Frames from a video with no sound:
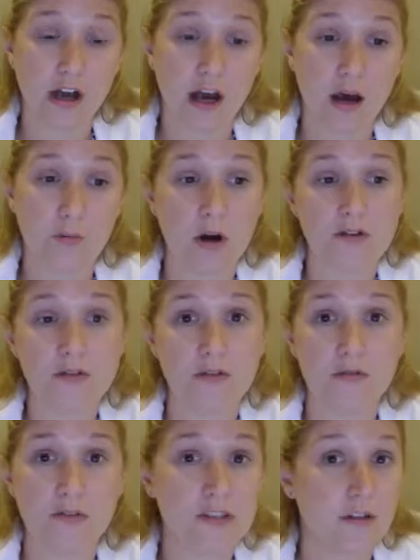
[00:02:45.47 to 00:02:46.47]
Also,
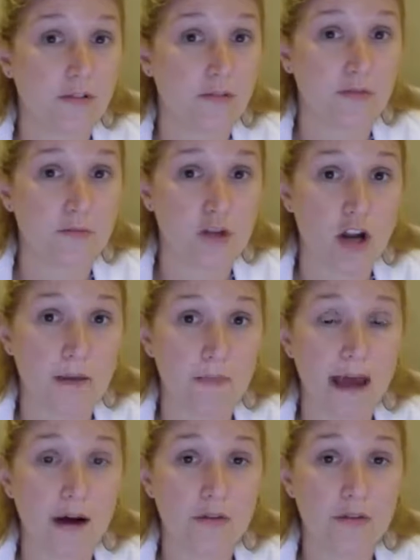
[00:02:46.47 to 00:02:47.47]
if you suffer from dry
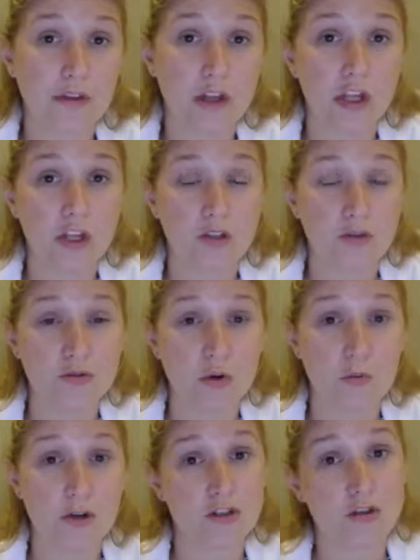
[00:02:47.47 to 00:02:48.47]
mouth, you
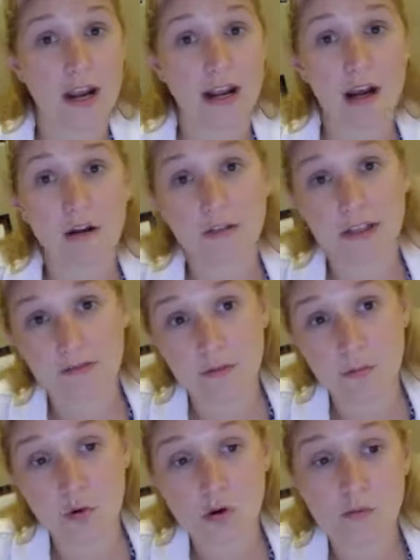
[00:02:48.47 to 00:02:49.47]
don't want to dry it out even
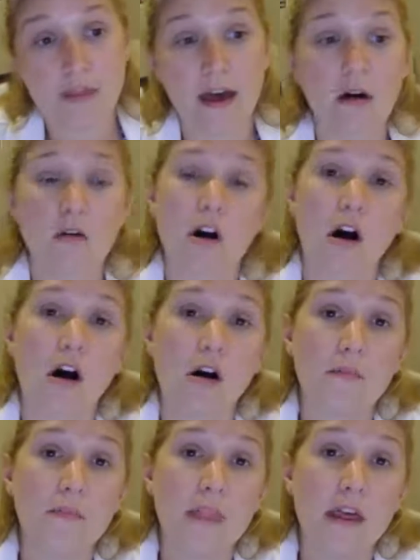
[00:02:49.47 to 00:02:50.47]
more with
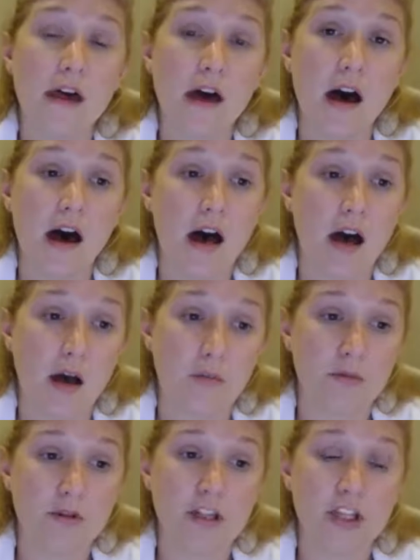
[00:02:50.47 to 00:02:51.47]
alcohol.
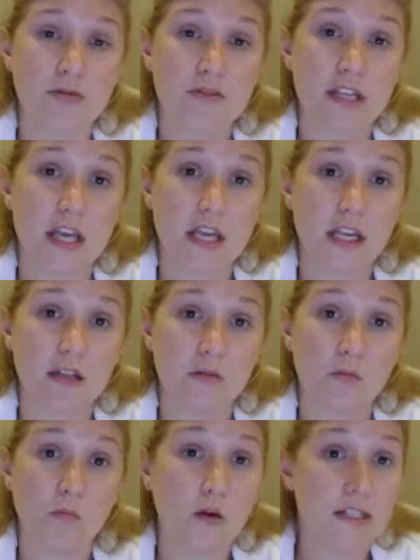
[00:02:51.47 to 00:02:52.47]
You can use it
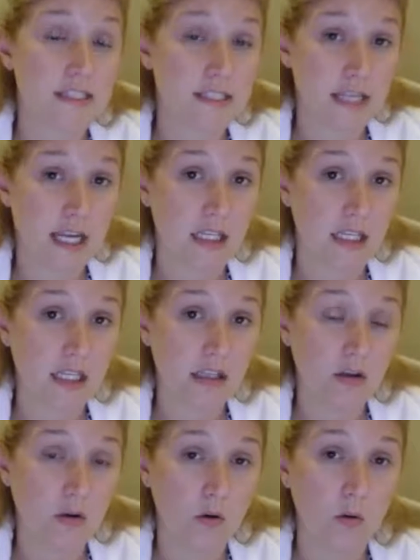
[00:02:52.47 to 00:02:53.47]
once daily
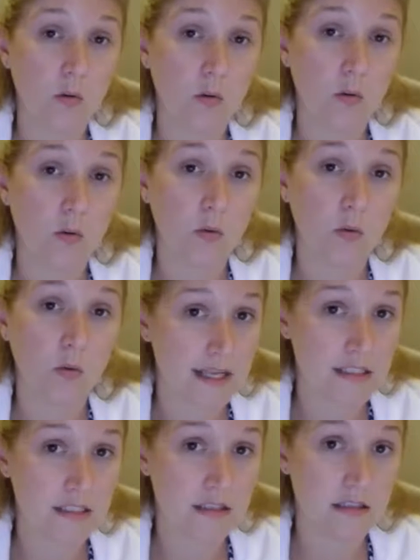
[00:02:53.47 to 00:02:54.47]
or
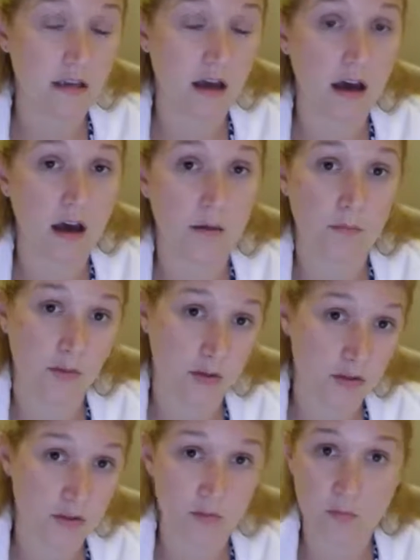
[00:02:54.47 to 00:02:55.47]
twice. You
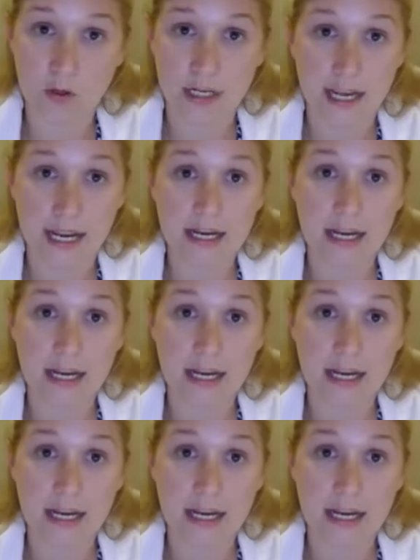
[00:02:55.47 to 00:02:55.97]
can do morning and